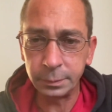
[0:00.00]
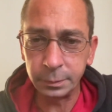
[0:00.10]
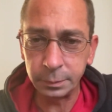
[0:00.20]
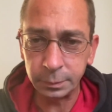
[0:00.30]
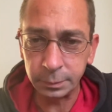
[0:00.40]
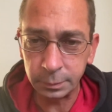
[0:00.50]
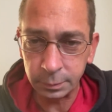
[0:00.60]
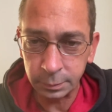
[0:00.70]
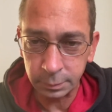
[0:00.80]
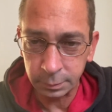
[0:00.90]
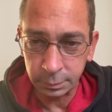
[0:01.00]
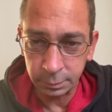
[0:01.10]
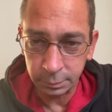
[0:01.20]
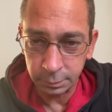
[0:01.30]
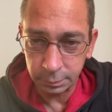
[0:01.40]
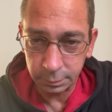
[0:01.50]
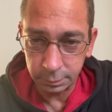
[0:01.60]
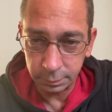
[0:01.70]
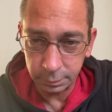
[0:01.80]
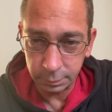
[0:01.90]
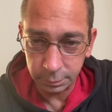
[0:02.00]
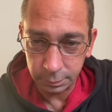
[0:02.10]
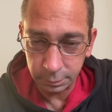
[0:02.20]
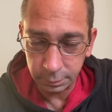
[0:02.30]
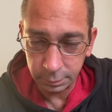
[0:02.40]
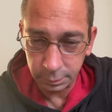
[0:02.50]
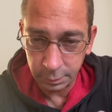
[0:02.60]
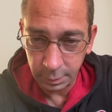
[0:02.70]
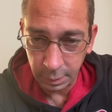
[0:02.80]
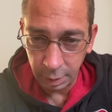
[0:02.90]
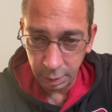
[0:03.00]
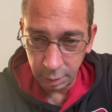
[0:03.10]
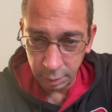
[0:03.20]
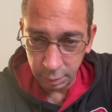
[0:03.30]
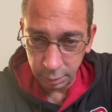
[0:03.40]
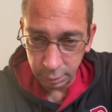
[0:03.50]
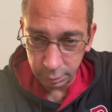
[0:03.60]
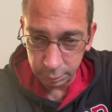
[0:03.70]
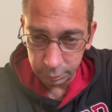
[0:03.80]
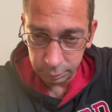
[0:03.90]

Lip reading: Nobody speaks.